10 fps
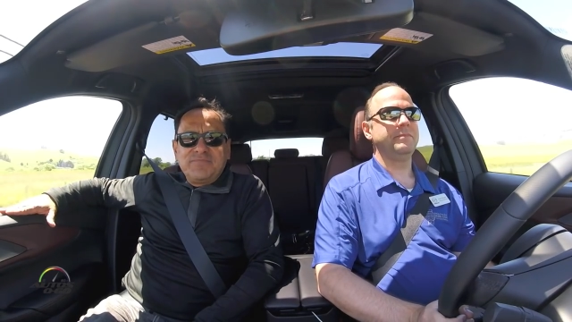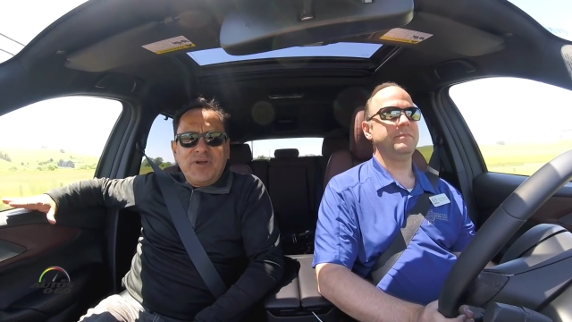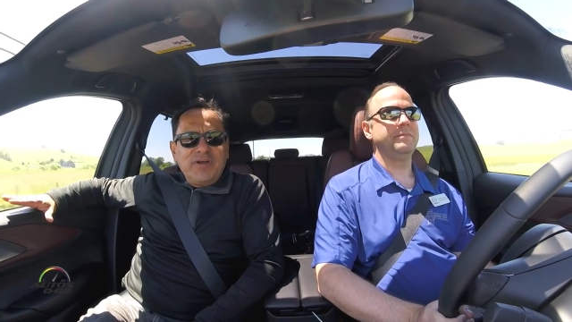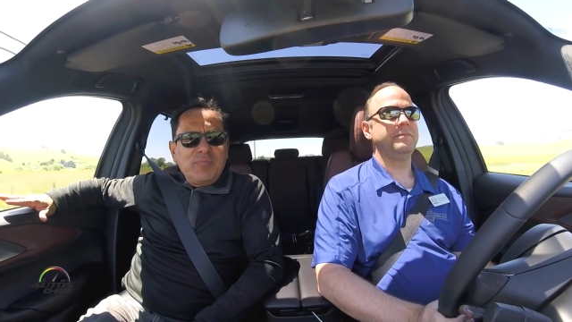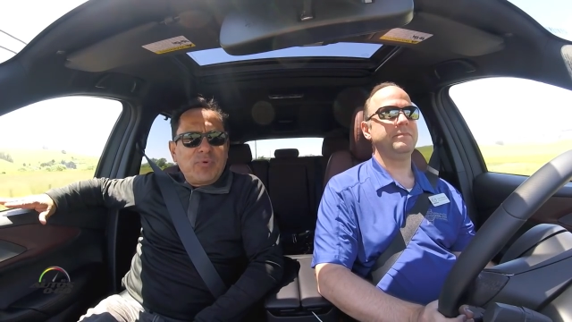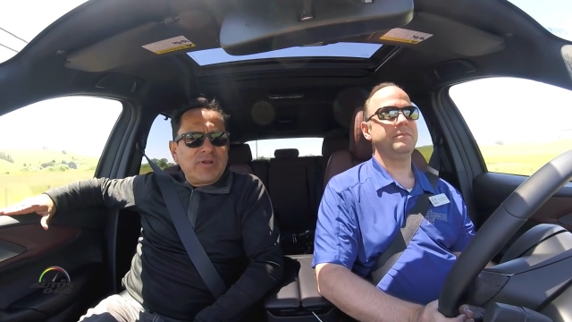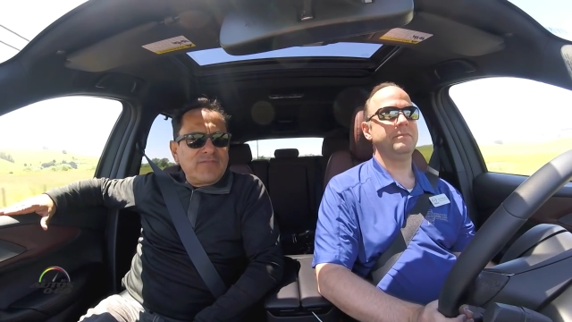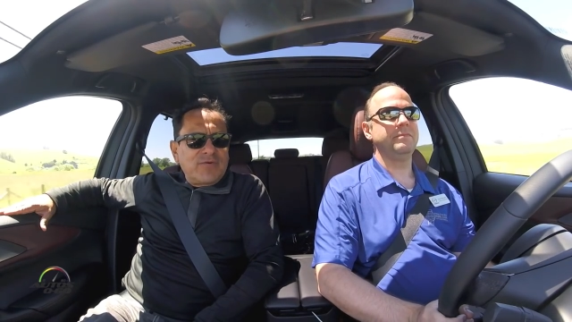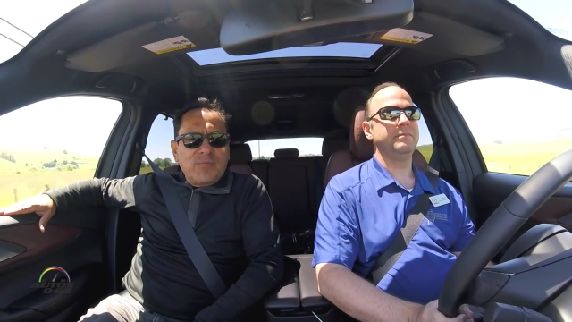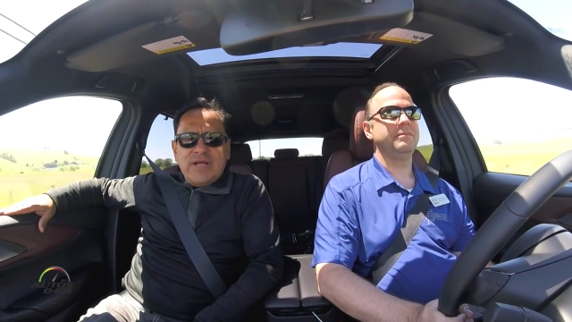Speaker 1: very
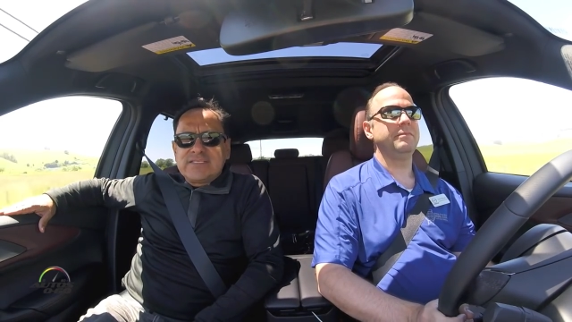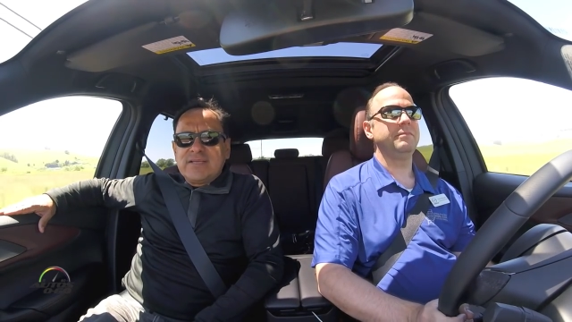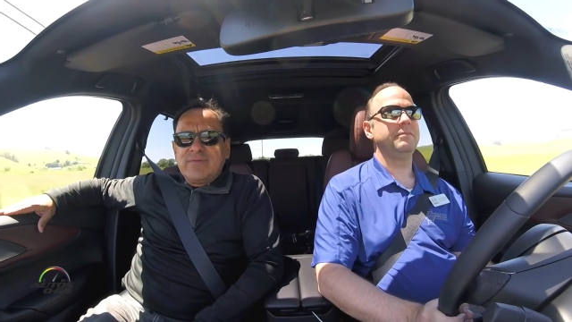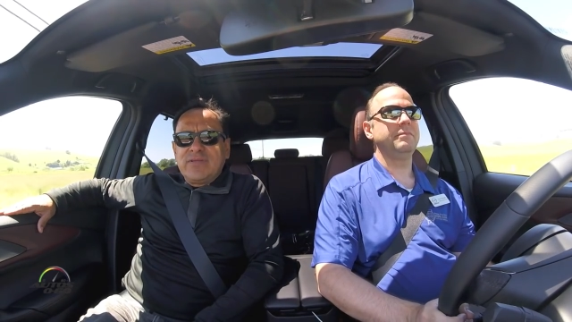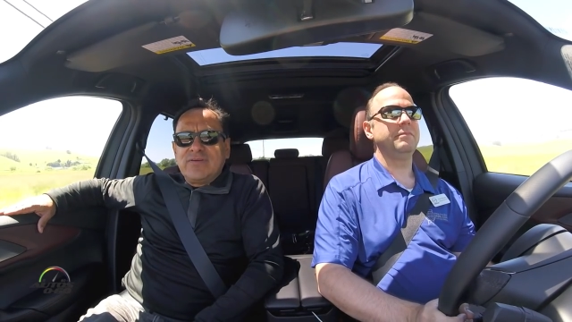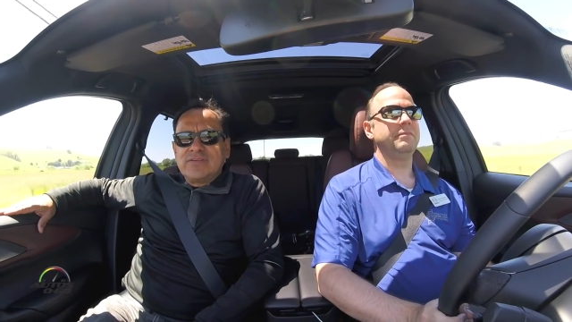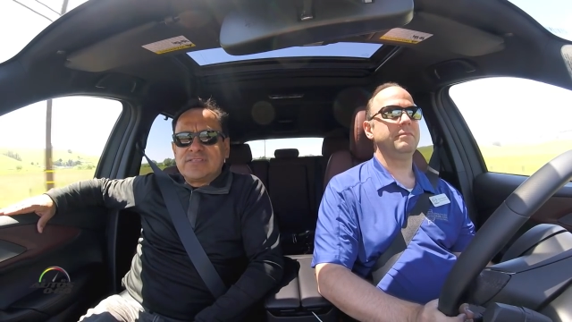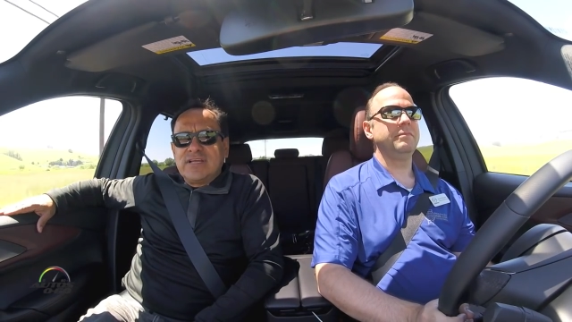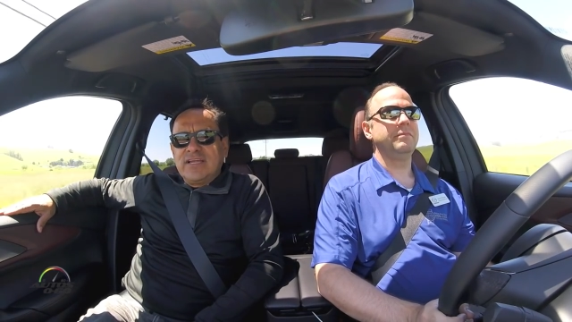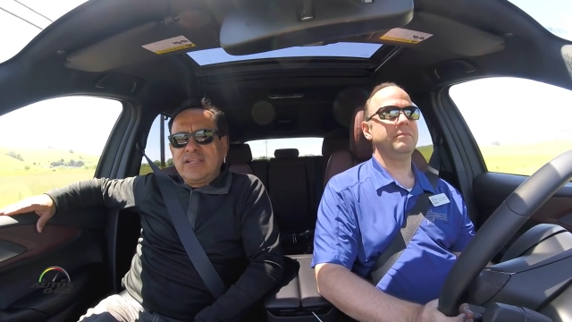important for Mazda
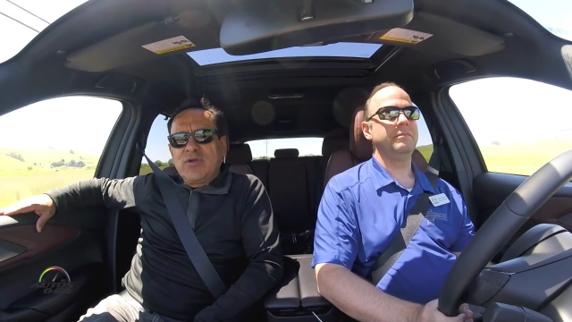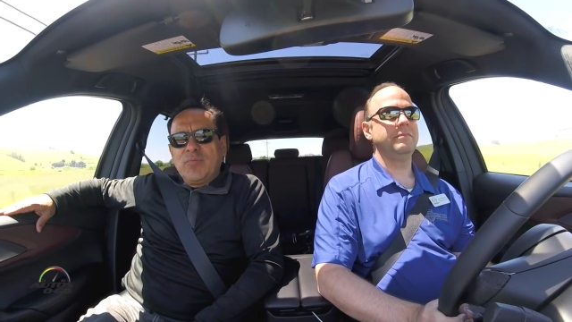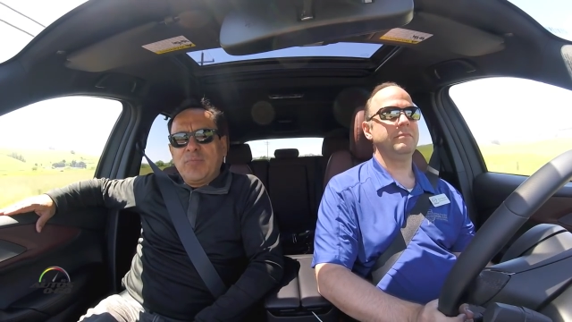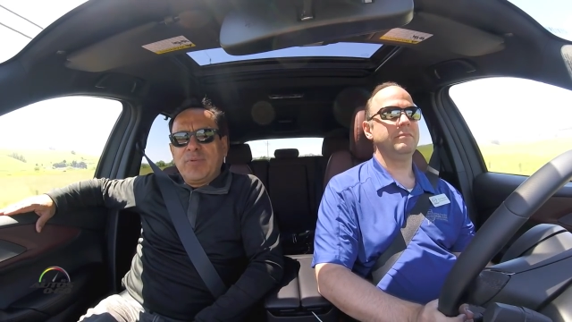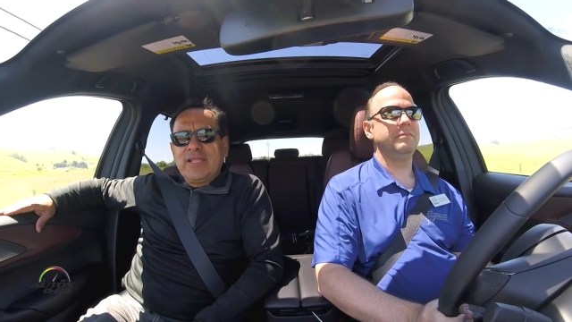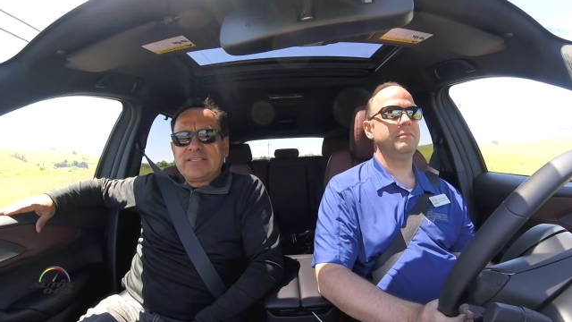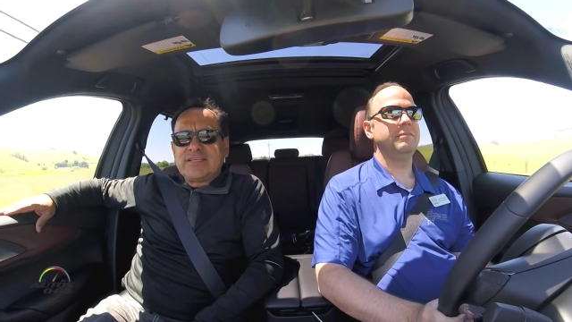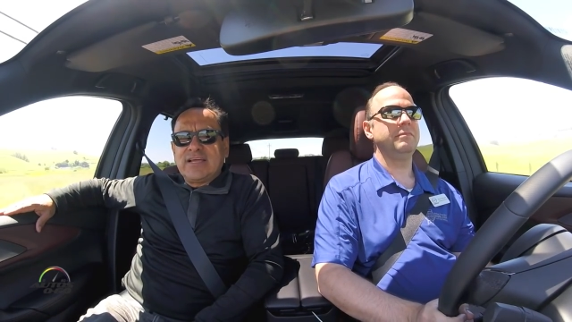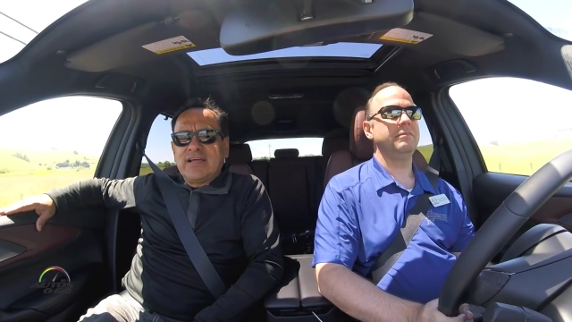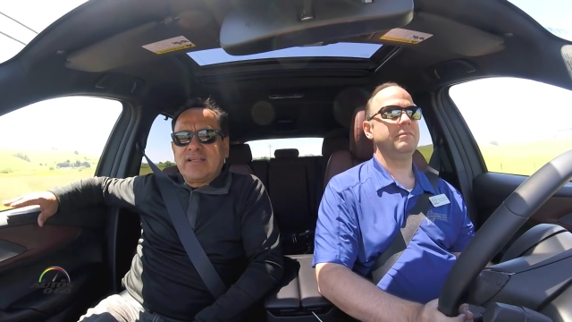because uh, it completes
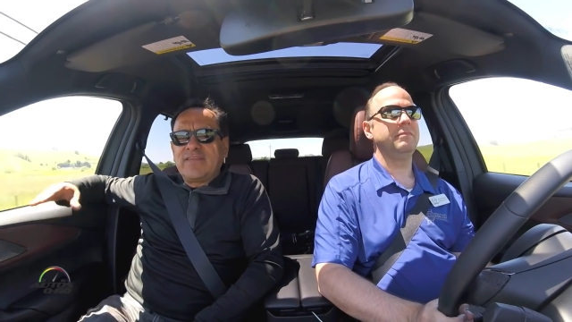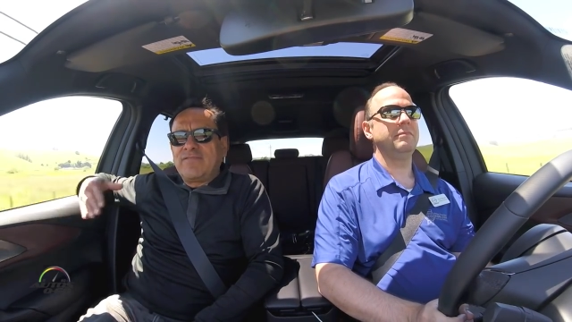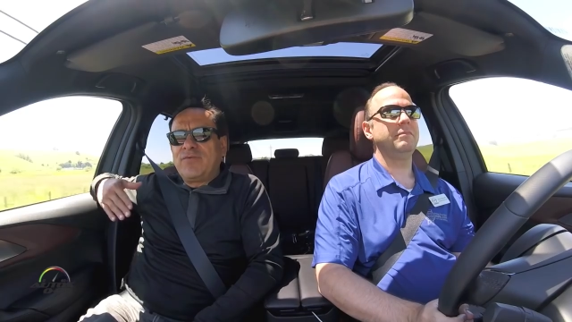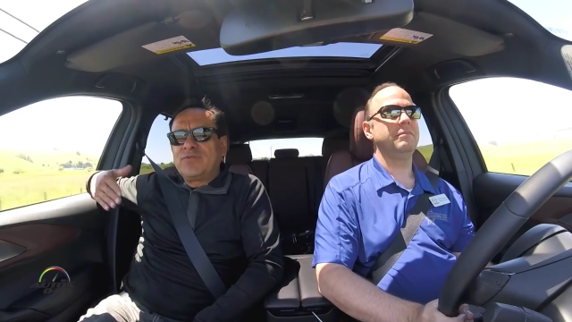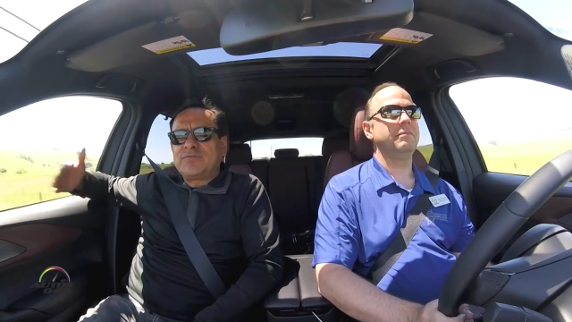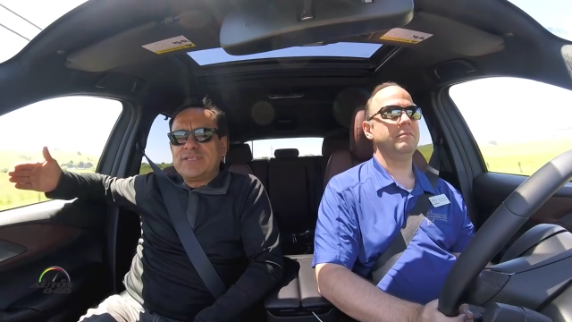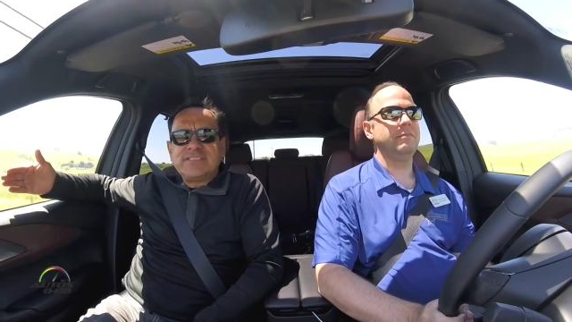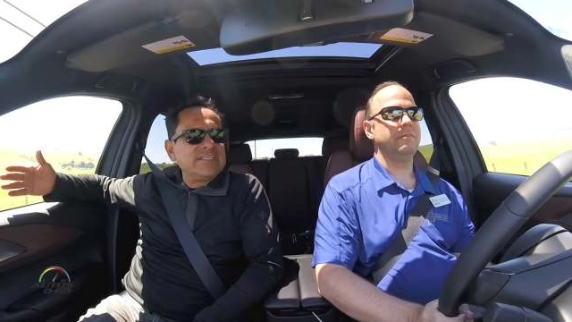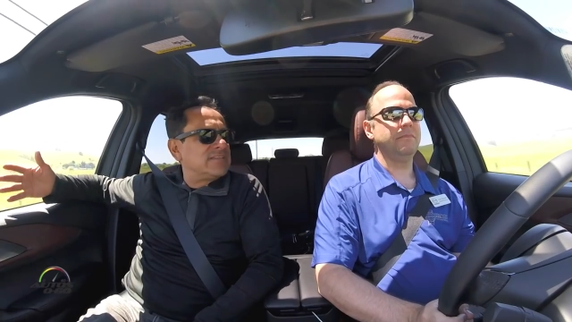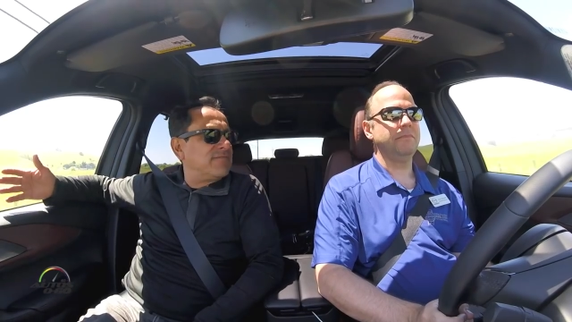uh, the full
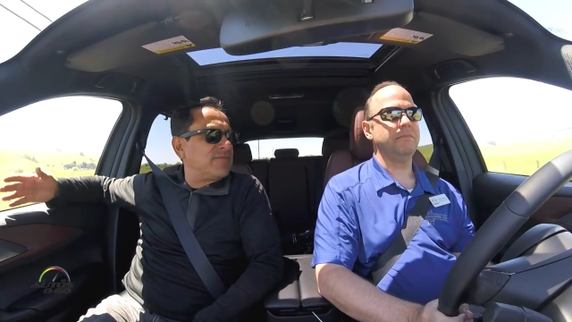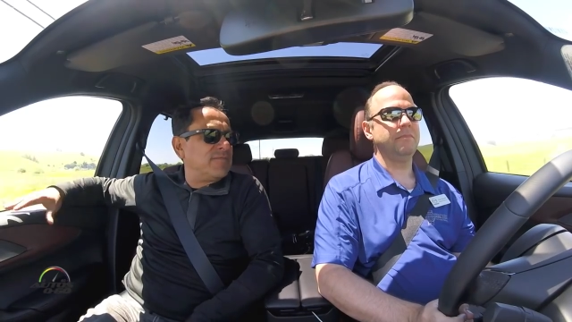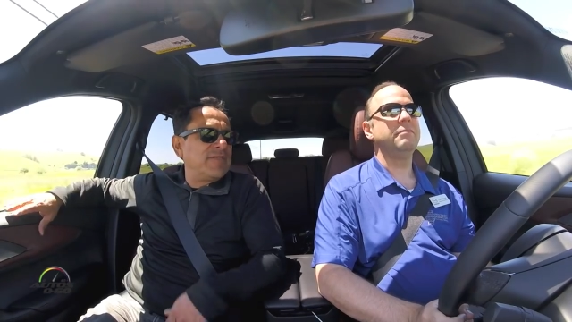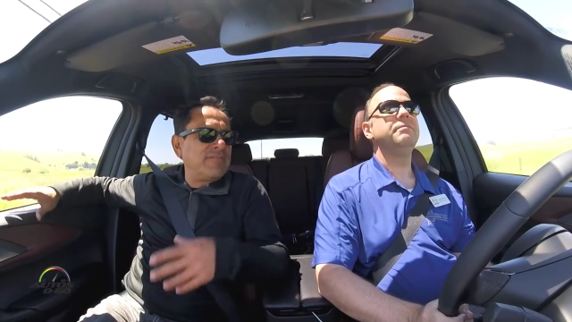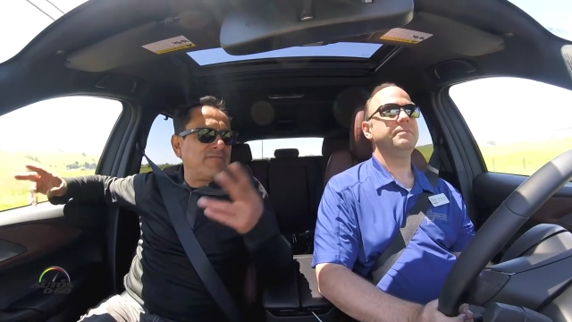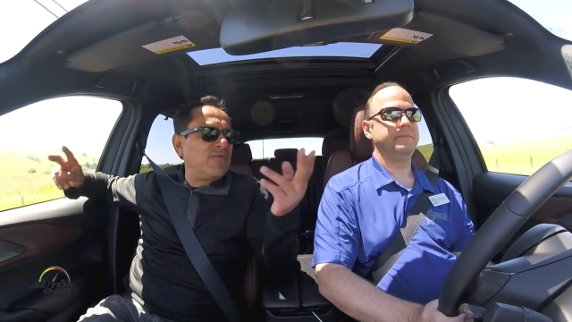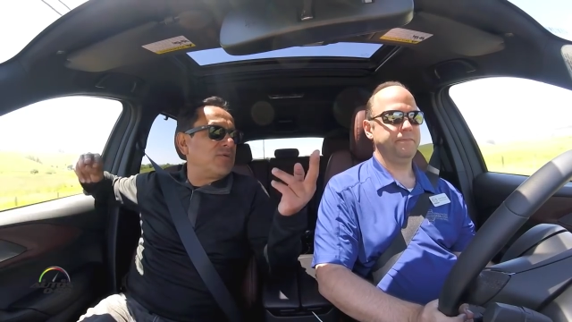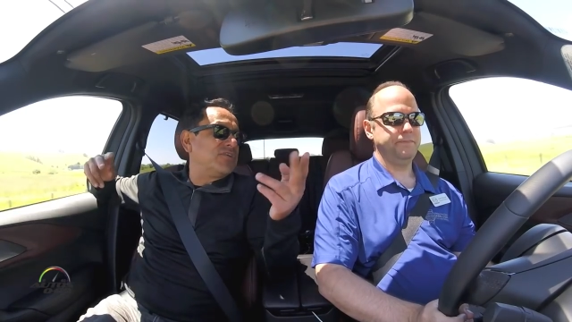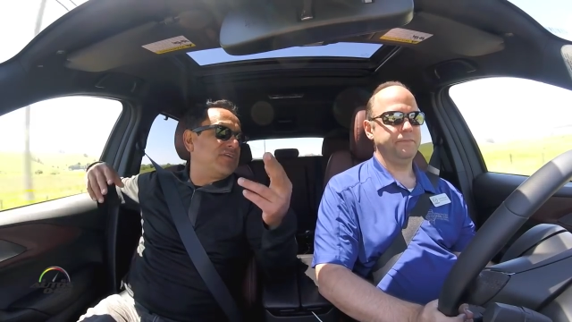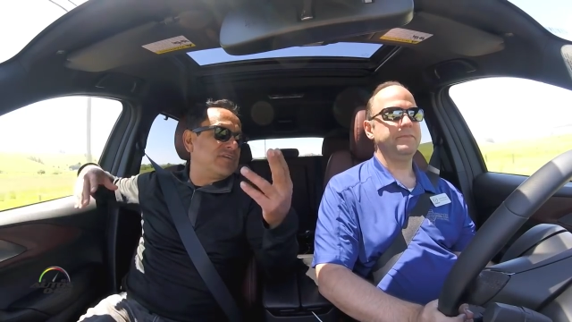transition from the
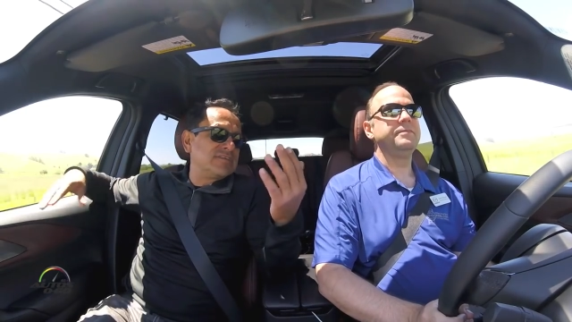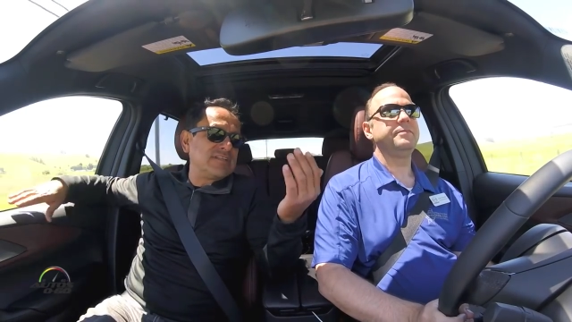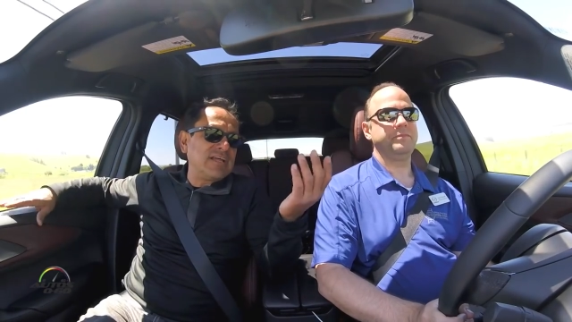Ford years.